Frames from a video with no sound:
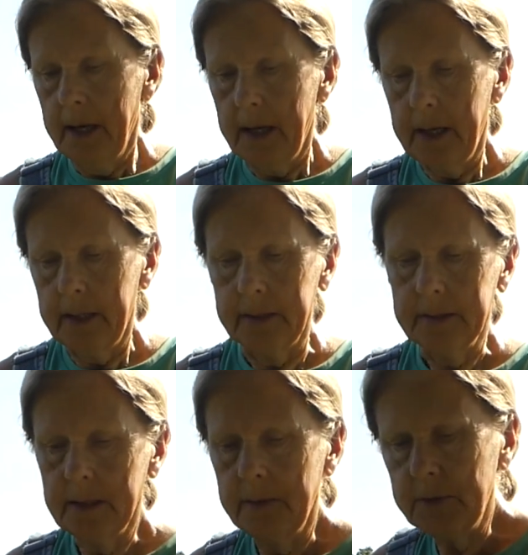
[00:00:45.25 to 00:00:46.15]
and it
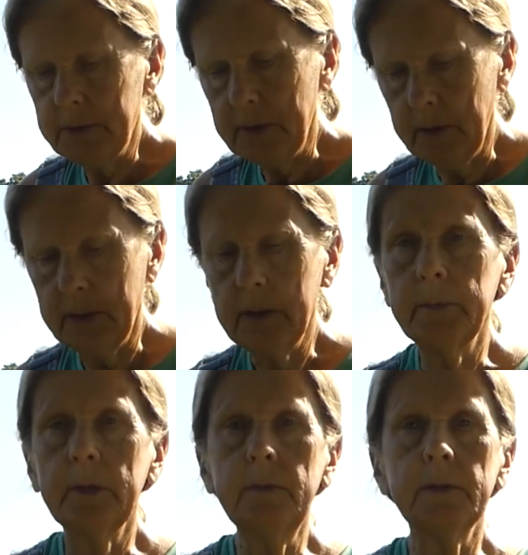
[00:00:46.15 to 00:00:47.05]
seems silly to
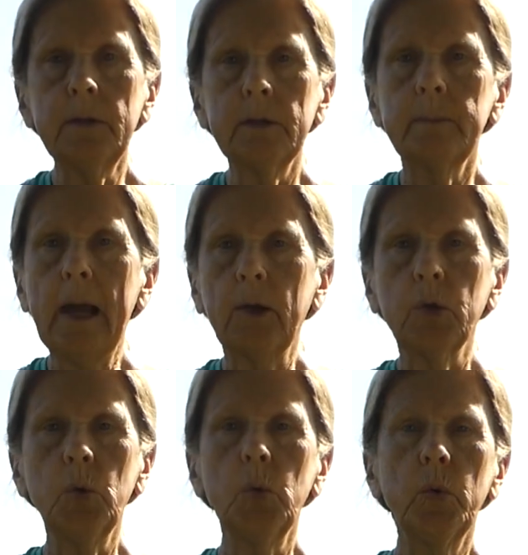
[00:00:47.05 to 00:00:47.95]
be thinking about
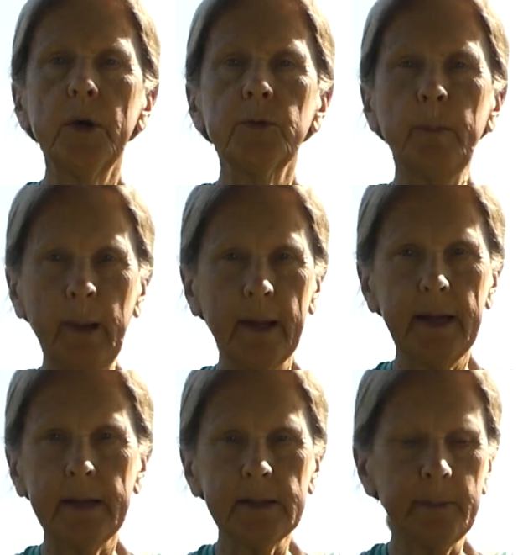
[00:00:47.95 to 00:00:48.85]
cool weather plants,